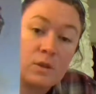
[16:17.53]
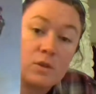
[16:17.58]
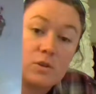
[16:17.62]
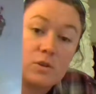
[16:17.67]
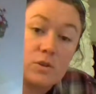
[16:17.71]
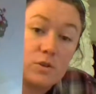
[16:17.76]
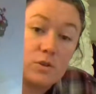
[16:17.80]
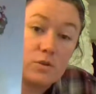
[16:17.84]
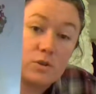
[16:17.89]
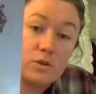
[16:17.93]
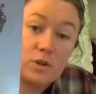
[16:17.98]

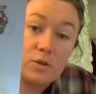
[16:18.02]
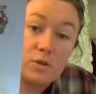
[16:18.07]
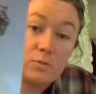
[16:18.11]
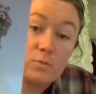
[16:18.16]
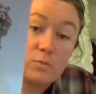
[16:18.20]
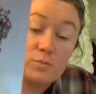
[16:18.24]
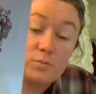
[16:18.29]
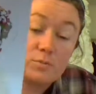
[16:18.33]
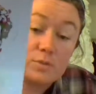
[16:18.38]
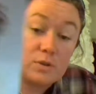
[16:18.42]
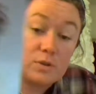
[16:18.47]
You're
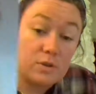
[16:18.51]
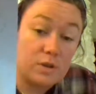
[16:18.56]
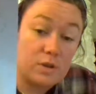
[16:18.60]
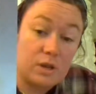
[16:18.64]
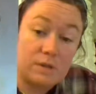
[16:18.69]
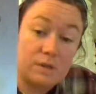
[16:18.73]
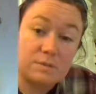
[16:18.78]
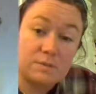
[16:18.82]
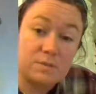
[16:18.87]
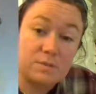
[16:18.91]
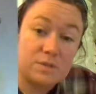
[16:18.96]
going to
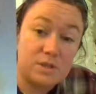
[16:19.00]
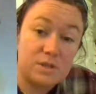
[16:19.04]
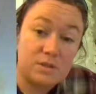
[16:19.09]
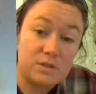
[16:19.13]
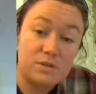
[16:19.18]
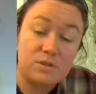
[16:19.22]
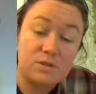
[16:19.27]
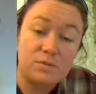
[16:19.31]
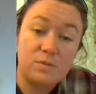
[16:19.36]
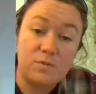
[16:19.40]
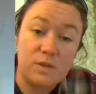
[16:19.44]
have some
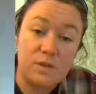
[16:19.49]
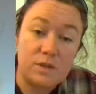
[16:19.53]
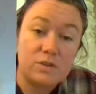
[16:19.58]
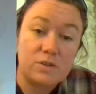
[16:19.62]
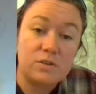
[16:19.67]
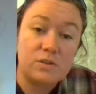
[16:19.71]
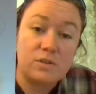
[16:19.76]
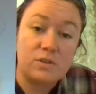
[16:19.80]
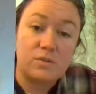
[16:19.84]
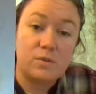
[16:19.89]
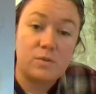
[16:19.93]
serious
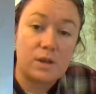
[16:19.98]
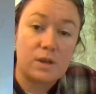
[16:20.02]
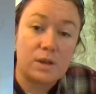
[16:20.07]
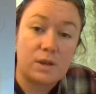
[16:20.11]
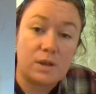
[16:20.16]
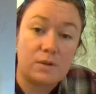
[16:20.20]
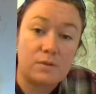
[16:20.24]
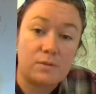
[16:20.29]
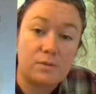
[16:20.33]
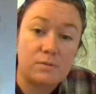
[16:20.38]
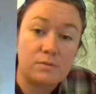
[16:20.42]
reflection right
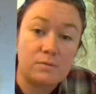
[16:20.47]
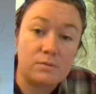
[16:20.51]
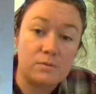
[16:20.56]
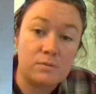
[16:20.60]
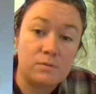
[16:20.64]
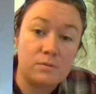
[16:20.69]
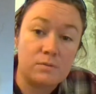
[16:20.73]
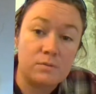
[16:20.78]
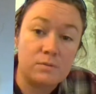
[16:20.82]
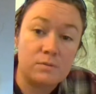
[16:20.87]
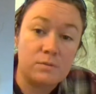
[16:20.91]
now.
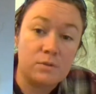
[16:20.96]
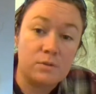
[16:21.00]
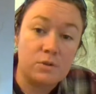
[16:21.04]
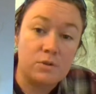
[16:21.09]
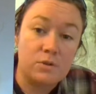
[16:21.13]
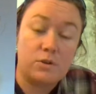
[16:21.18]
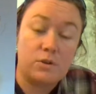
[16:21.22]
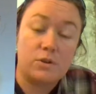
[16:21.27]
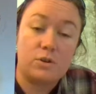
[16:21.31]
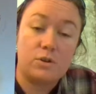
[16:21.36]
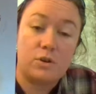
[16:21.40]

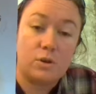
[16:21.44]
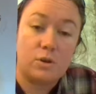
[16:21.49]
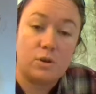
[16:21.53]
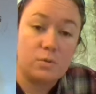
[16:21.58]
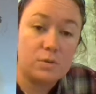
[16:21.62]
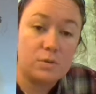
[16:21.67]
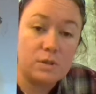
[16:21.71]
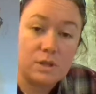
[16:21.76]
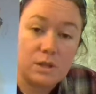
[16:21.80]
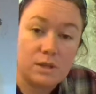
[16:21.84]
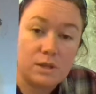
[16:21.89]
You're going to go
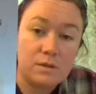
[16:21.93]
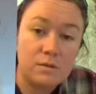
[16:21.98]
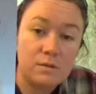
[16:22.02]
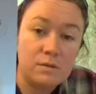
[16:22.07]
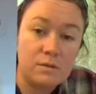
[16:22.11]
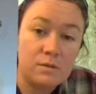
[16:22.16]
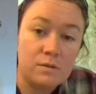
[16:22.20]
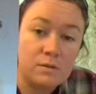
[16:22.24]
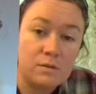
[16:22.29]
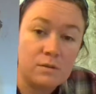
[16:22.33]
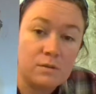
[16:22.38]
within.
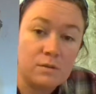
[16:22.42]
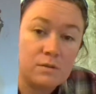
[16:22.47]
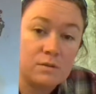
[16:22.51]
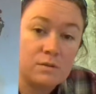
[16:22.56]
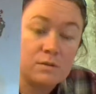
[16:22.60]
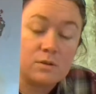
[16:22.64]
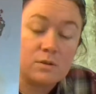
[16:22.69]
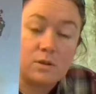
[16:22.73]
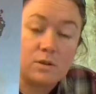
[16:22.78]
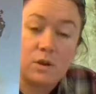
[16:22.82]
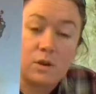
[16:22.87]

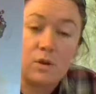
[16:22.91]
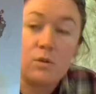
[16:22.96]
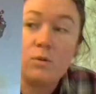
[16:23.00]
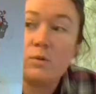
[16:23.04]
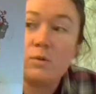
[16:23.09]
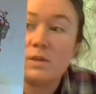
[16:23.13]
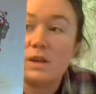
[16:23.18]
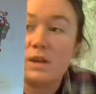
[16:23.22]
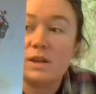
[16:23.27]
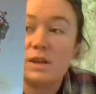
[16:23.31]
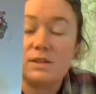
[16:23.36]
Go,
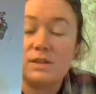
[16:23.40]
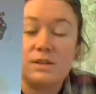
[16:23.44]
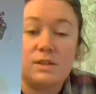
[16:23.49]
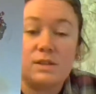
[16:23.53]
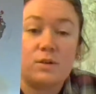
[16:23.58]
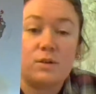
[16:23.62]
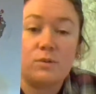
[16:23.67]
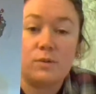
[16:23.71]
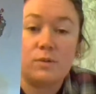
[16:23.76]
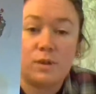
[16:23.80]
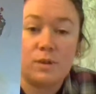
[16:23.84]
like I said,
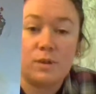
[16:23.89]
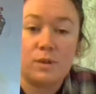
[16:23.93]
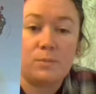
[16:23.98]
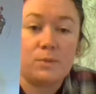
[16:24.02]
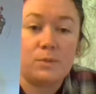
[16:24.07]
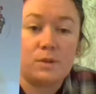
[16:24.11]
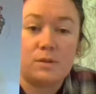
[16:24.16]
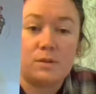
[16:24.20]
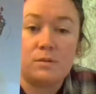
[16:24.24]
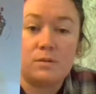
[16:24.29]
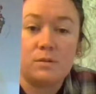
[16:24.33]
go
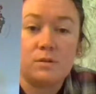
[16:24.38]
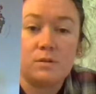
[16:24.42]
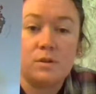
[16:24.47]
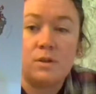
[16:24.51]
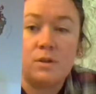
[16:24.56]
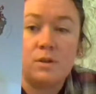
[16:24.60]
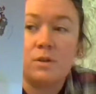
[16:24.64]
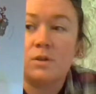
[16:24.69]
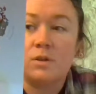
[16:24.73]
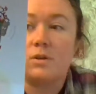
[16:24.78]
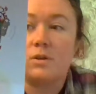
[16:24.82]
camping.
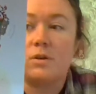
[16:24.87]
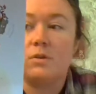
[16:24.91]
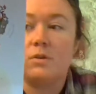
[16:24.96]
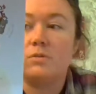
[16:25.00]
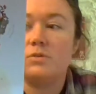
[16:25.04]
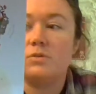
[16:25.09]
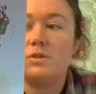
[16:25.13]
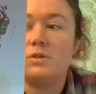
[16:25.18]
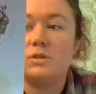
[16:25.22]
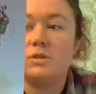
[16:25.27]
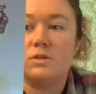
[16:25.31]

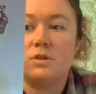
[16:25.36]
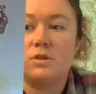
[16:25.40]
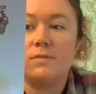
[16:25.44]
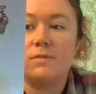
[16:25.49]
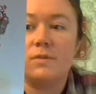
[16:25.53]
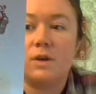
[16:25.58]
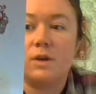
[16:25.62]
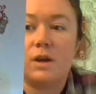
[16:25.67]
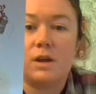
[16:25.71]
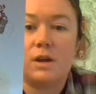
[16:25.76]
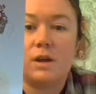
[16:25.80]
Just go
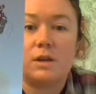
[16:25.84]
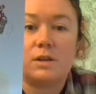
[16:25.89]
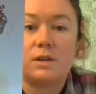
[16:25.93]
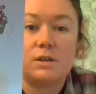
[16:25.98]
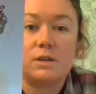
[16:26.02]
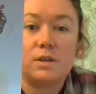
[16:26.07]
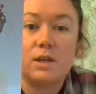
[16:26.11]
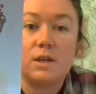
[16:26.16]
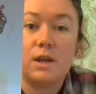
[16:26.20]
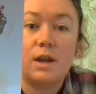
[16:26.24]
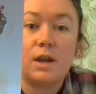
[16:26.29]
for a hike.
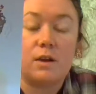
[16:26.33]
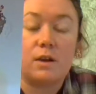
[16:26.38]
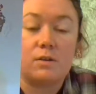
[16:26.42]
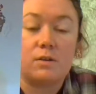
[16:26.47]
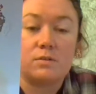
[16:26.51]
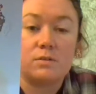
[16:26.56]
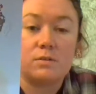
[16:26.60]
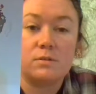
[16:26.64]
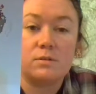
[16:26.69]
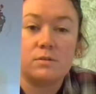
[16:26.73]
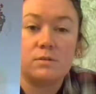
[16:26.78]
Get
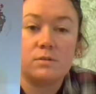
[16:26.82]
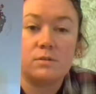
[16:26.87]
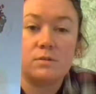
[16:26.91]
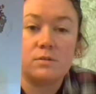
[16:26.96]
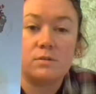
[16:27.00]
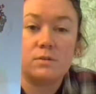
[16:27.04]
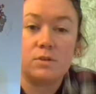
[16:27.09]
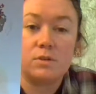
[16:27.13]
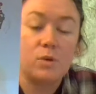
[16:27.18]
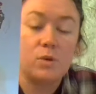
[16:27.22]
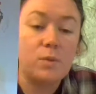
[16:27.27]
out.
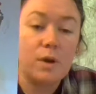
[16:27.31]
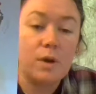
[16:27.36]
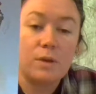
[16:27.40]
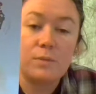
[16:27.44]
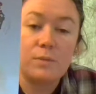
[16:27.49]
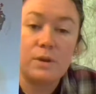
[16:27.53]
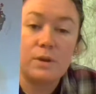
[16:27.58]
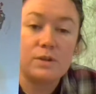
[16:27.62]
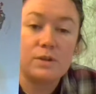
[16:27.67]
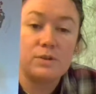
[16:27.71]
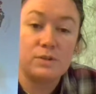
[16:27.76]
Go out
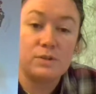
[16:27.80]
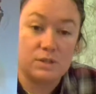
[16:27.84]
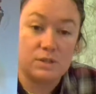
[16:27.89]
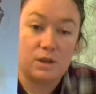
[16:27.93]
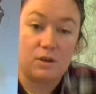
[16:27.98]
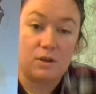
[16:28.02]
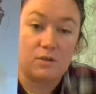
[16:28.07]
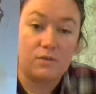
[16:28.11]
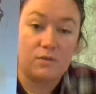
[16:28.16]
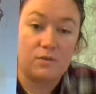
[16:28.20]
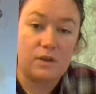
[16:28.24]
by
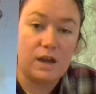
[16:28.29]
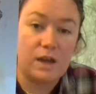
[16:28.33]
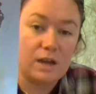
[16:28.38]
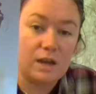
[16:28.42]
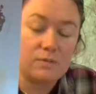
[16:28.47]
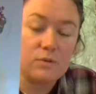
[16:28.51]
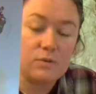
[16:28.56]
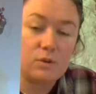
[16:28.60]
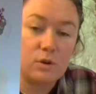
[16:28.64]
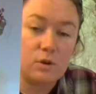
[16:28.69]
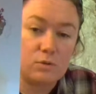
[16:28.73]
yourself.
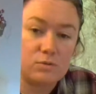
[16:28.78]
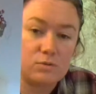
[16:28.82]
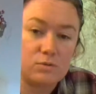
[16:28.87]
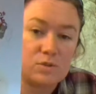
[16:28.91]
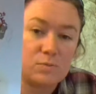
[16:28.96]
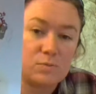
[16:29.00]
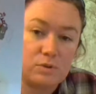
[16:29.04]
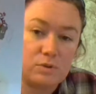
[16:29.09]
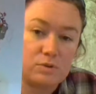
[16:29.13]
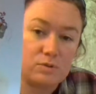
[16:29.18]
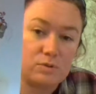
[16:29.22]
Have your own
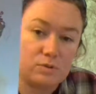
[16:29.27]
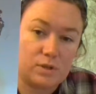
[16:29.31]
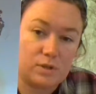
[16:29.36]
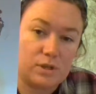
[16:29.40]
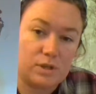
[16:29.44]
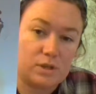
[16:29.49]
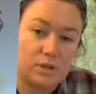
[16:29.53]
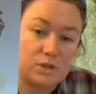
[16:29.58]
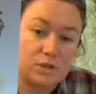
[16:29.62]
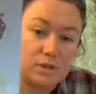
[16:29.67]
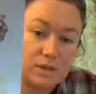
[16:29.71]
spiritual
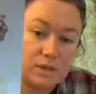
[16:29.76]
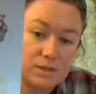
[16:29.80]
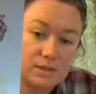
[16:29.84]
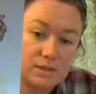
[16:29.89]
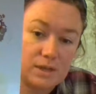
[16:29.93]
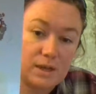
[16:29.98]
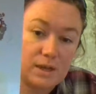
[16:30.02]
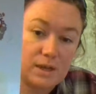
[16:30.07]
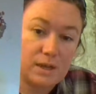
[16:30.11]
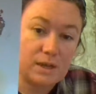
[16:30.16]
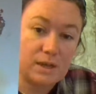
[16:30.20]
connection. This
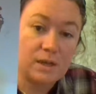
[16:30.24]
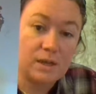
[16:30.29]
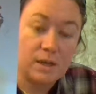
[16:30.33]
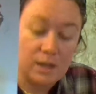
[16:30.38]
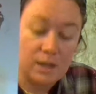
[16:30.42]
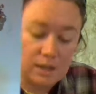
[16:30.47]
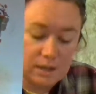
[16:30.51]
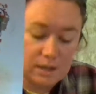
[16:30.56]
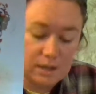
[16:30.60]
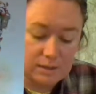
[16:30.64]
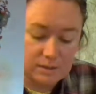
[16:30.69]
guy
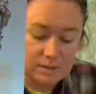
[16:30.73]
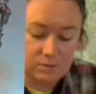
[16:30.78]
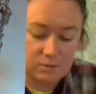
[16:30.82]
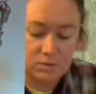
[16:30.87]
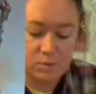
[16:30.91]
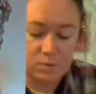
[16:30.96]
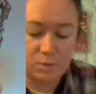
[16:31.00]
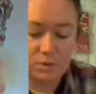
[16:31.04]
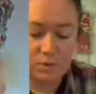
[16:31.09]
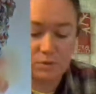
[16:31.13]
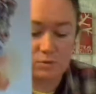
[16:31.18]
has his own
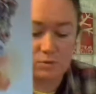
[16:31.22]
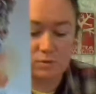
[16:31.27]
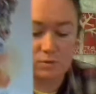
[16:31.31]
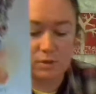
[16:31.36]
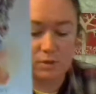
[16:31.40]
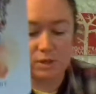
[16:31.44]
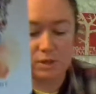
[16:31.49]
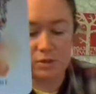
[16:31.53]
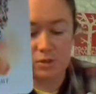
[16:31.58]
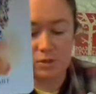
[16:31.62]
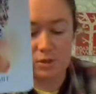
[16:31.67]
spiritual
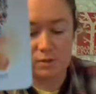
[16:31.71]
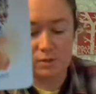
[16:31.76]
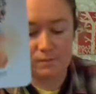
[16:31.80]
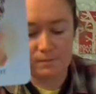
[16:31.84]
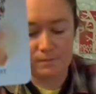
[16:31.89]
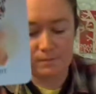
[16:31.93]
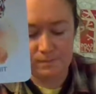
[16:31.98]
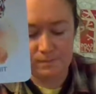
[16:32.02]
connection.